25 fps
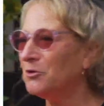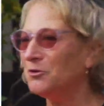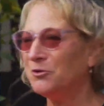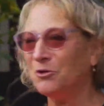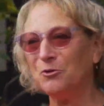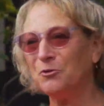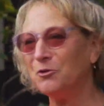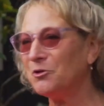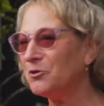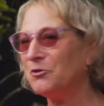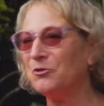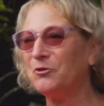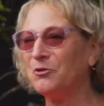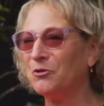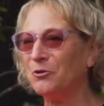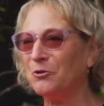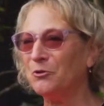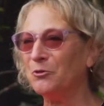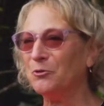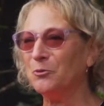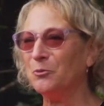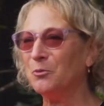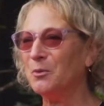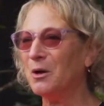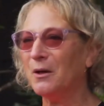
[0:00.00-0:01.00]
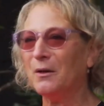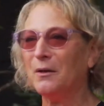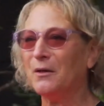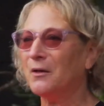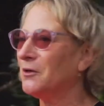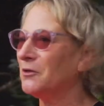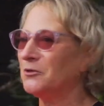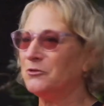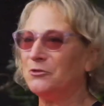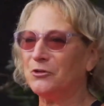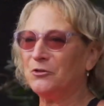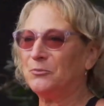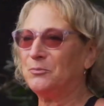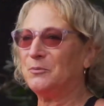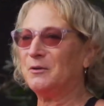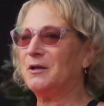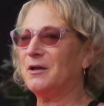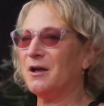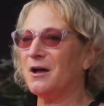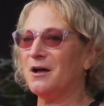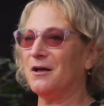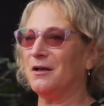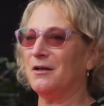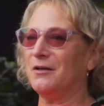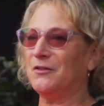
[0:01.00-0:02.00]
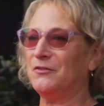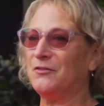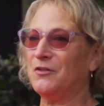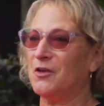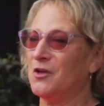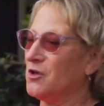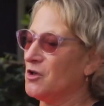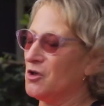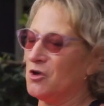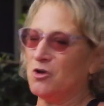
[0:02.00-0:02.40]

Don't assume just because